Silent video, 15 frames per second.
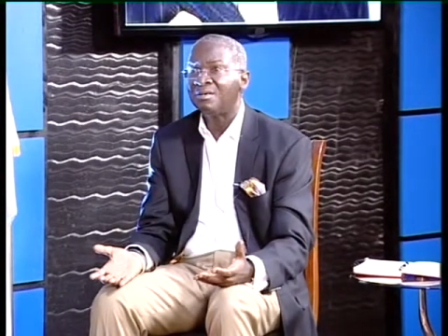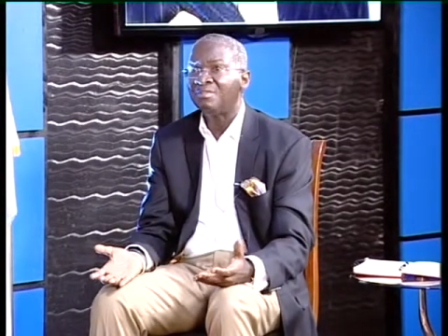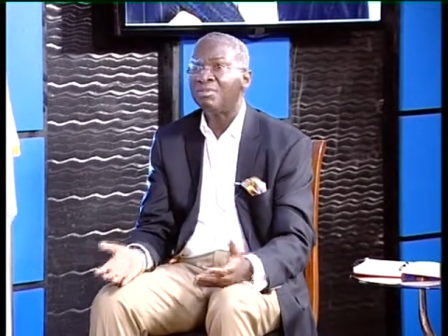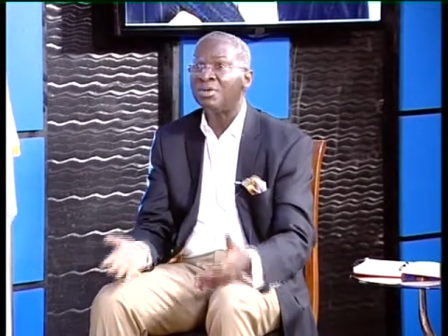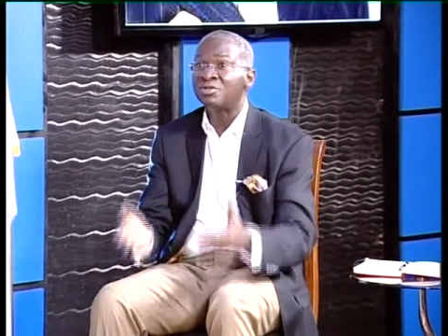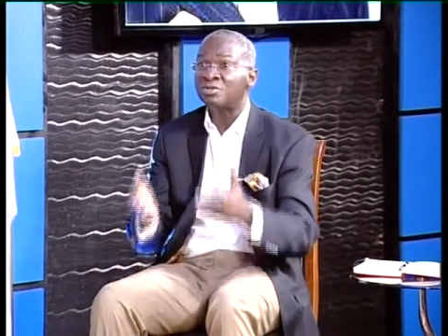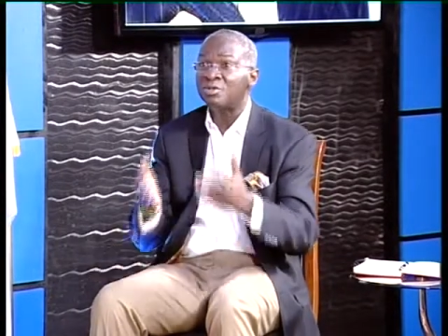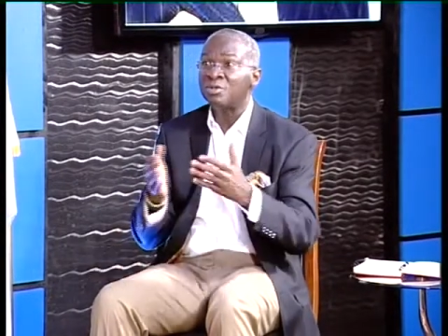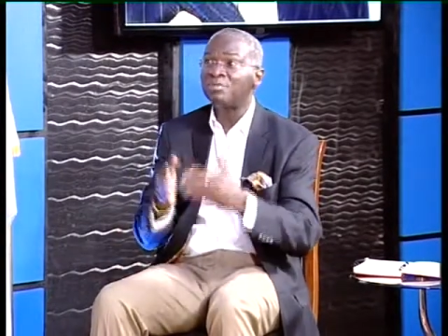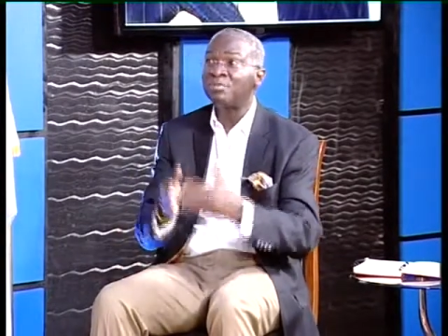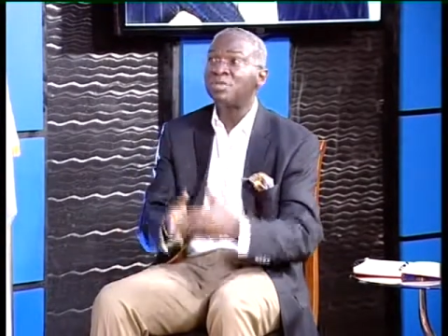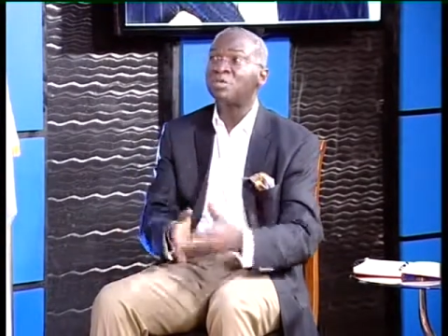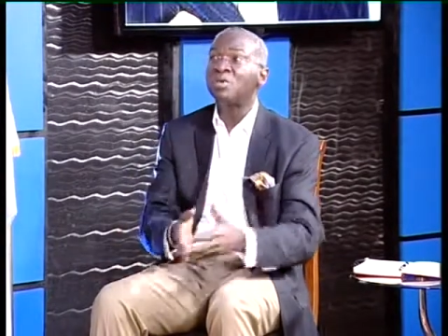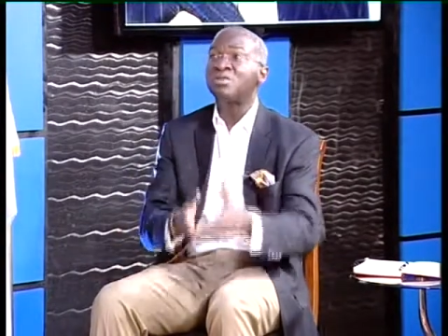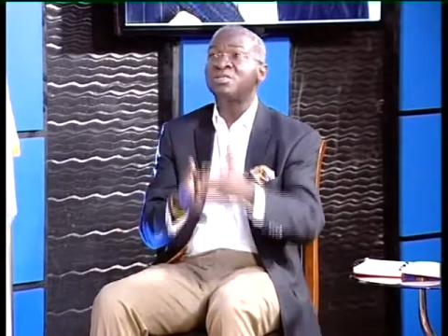But truth be
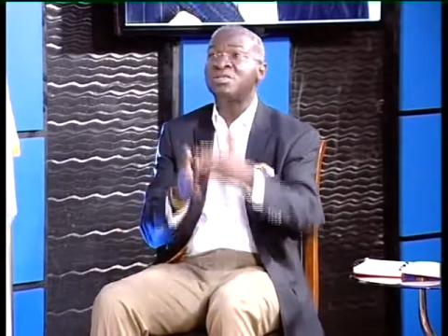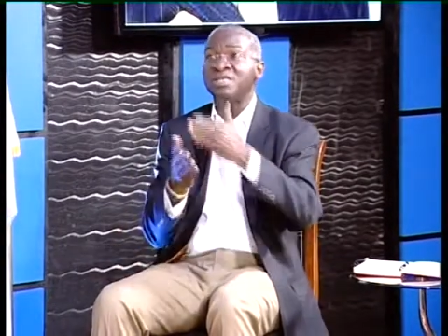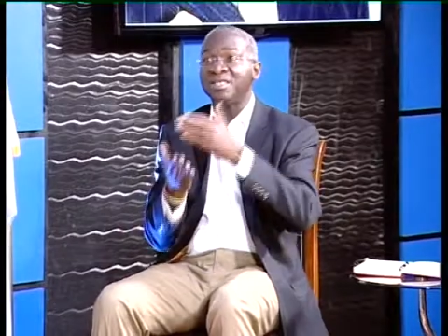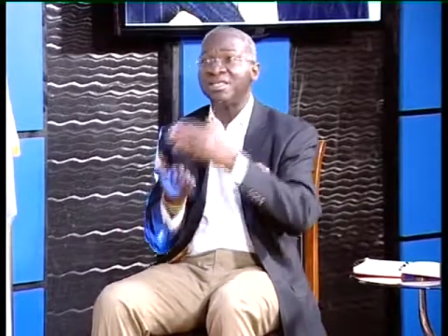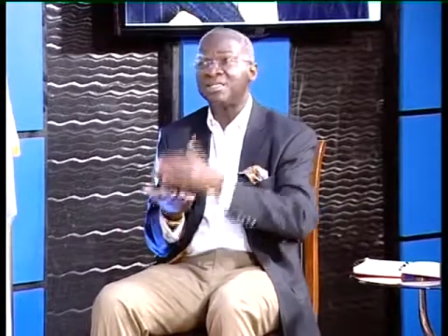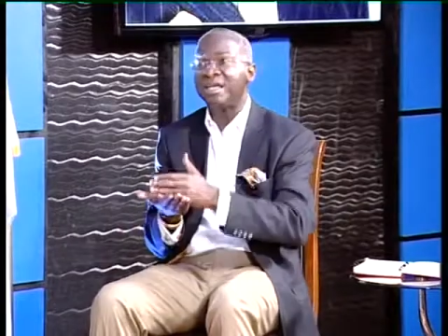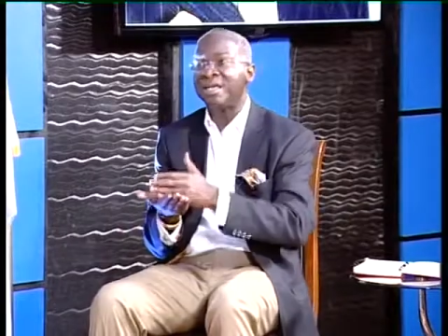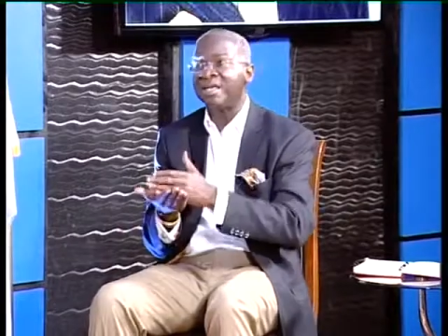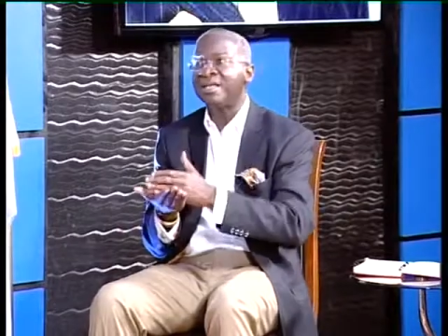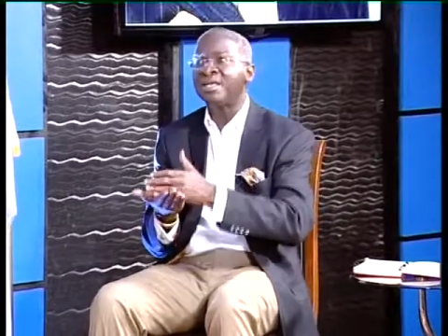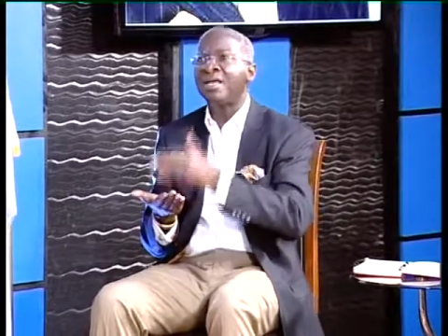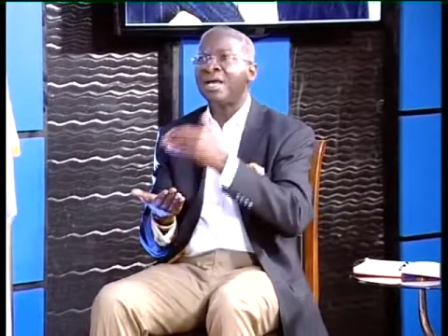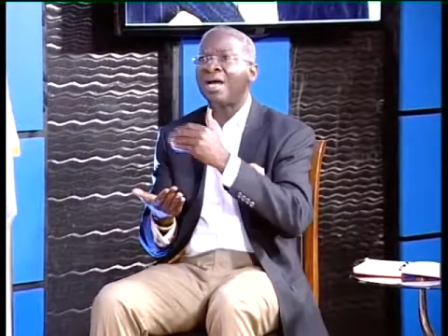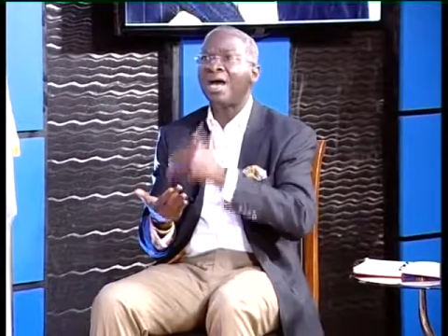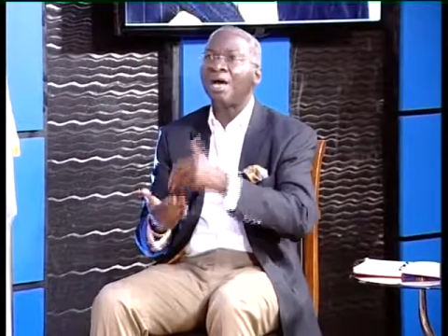told, since then,
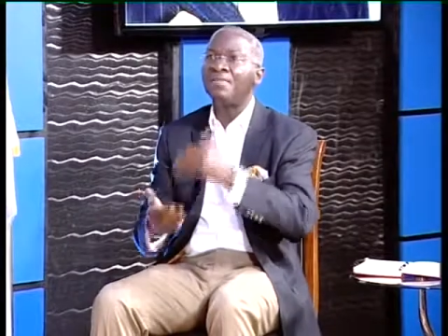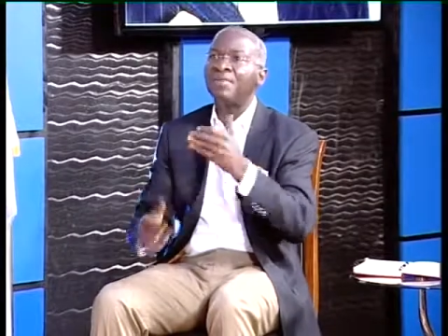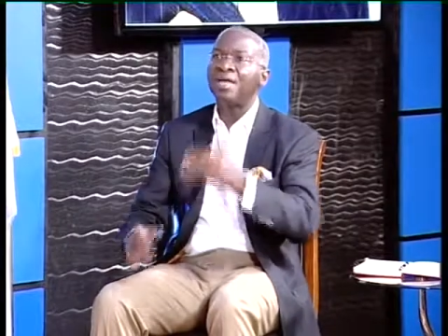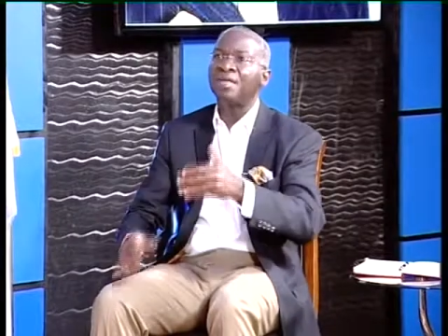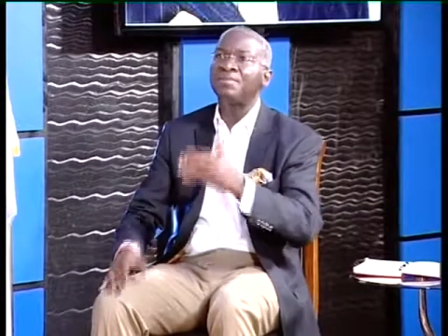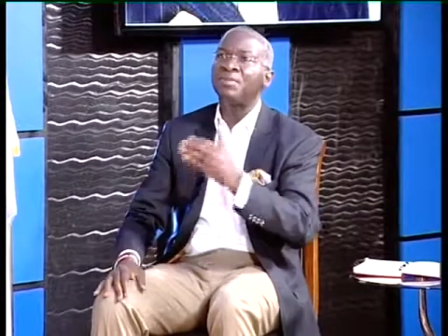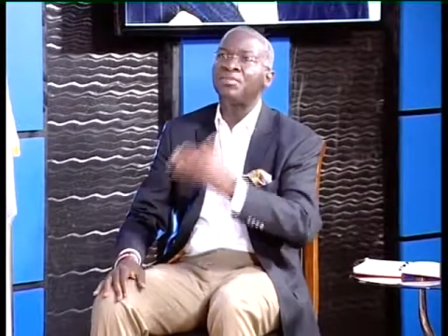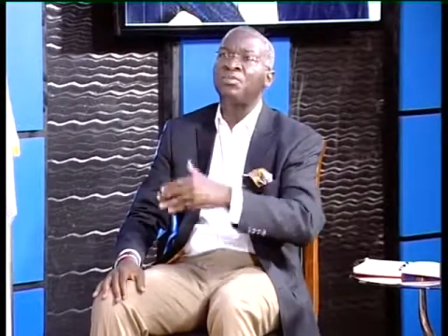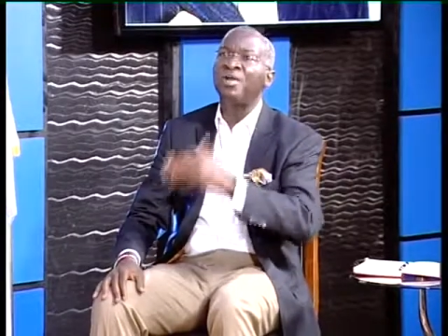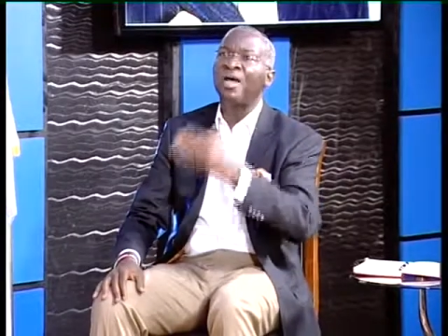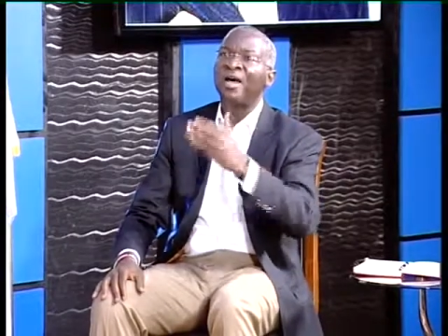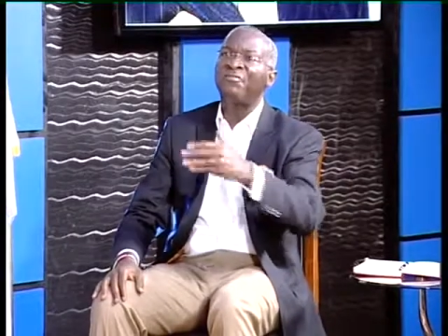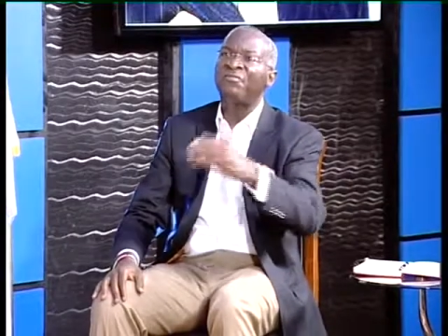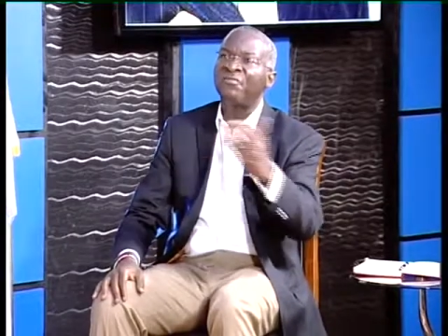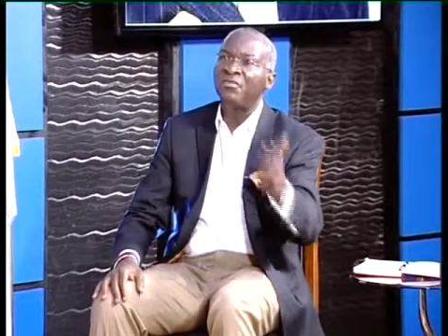how many people
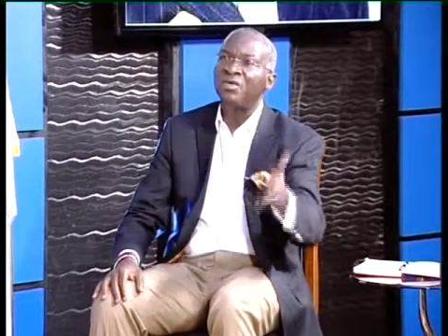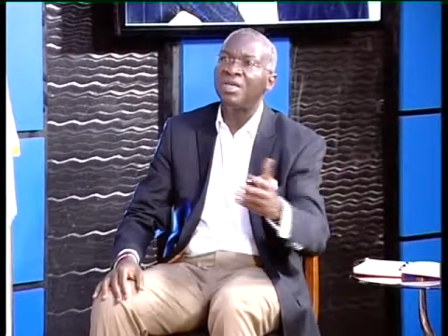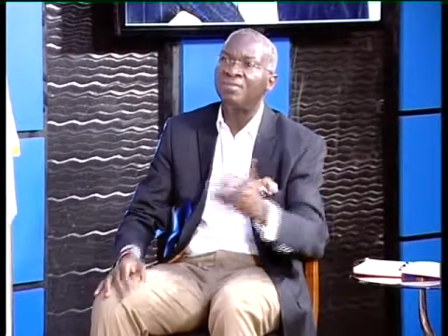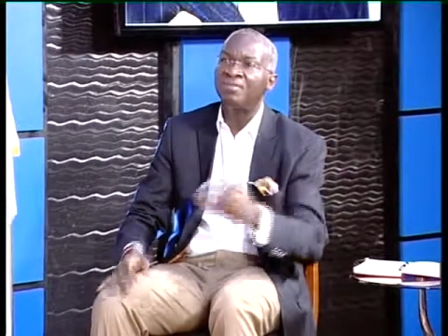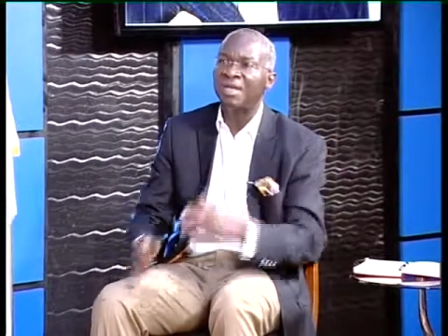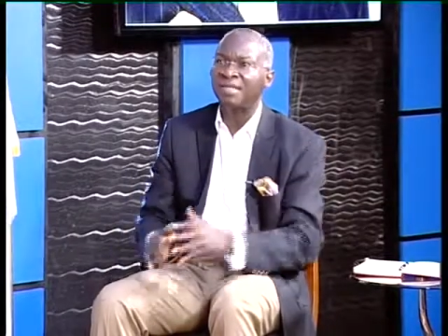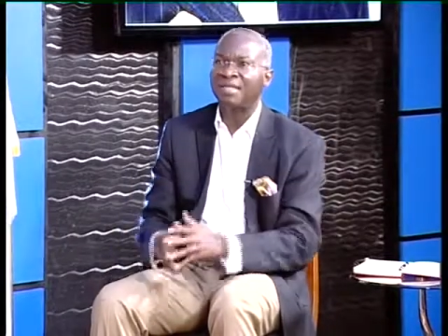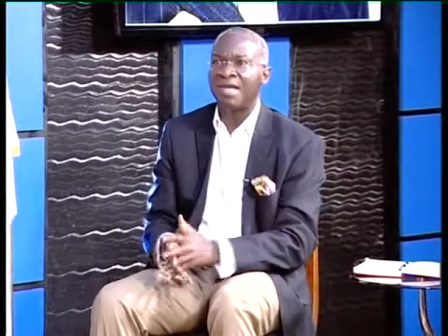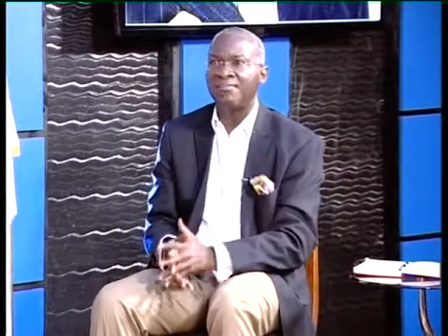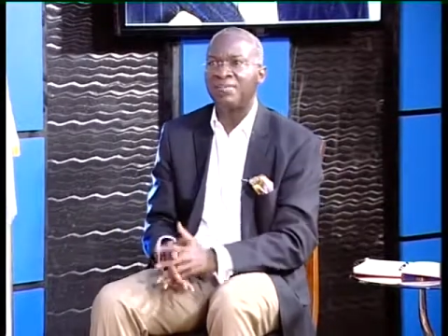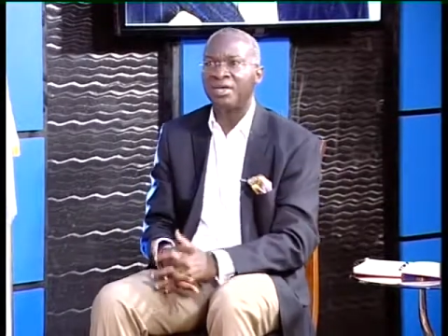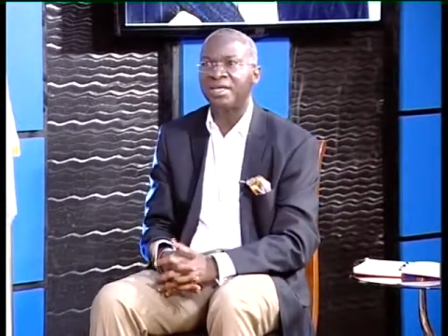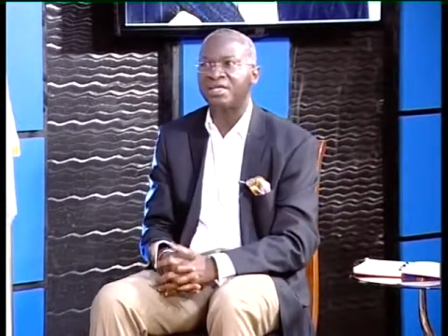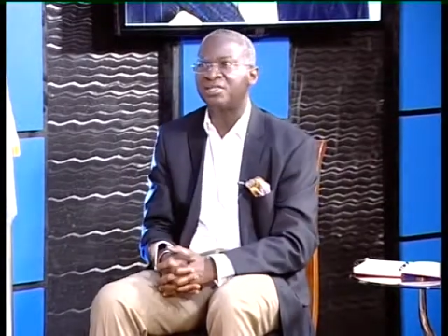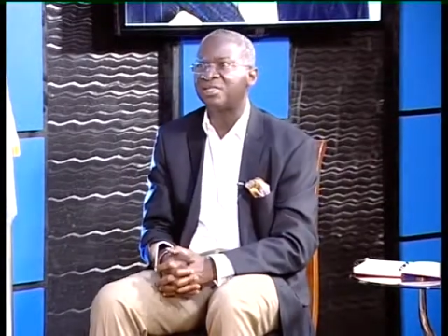have fully paid their
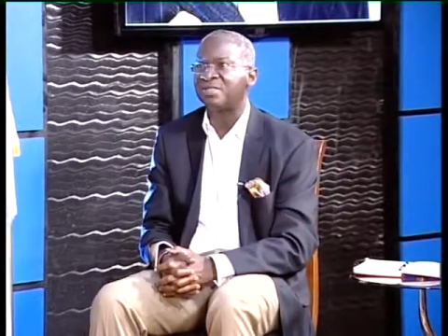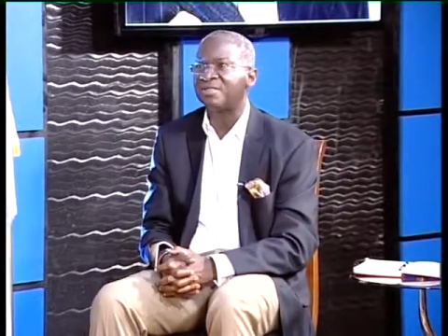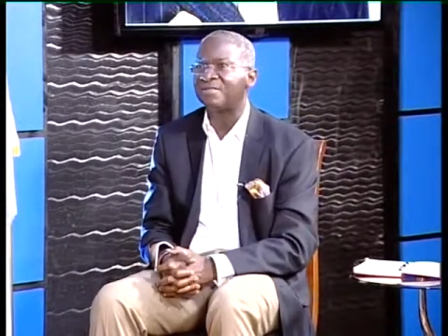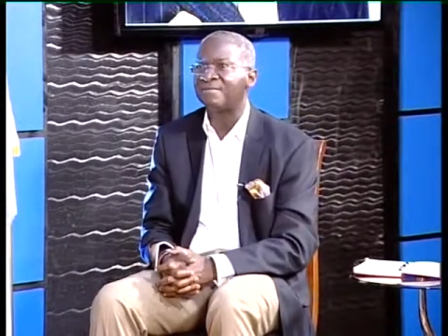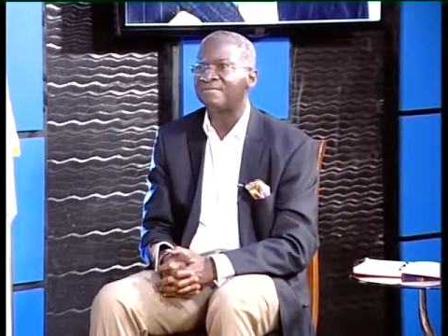mortgages